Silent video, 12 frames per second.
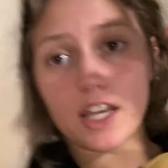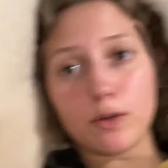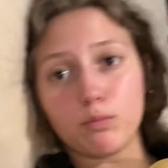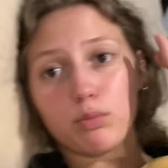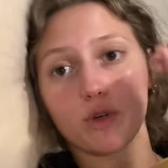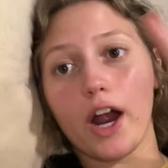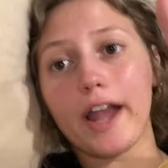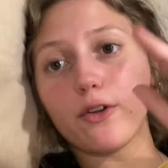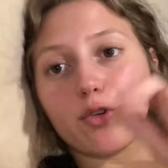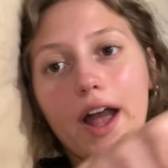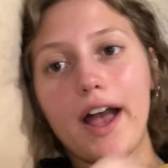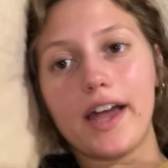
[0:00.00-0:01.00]
like, bright
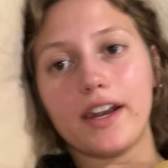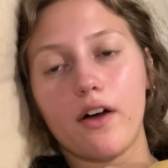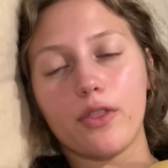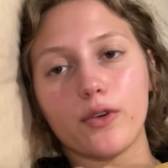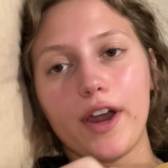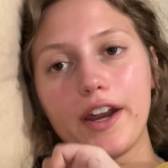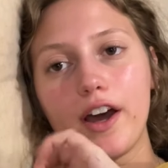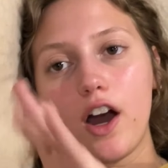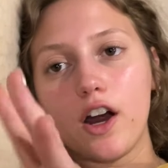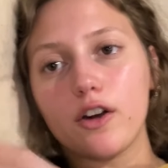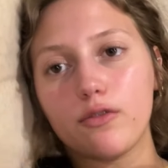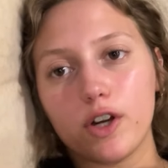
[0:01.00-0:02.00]
red on the
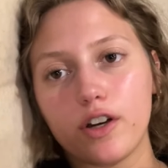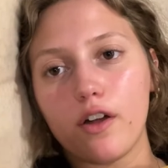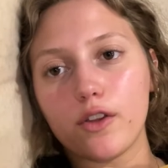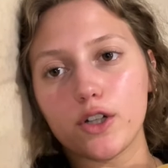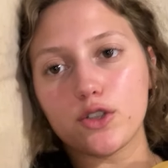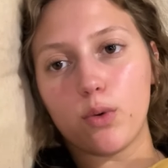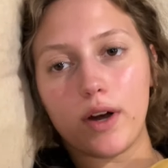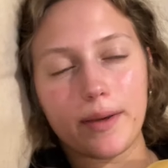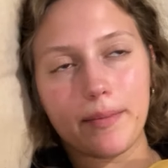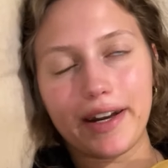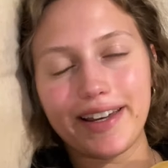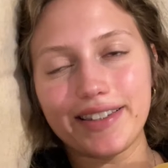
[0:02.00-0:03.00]
radar for another 20
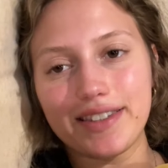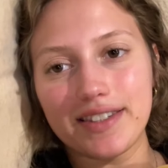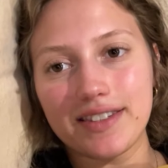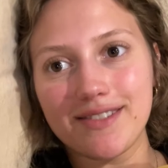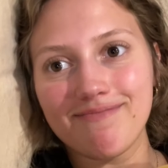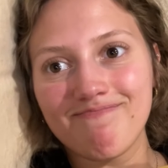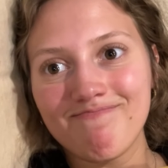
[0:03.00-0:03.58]
minutes.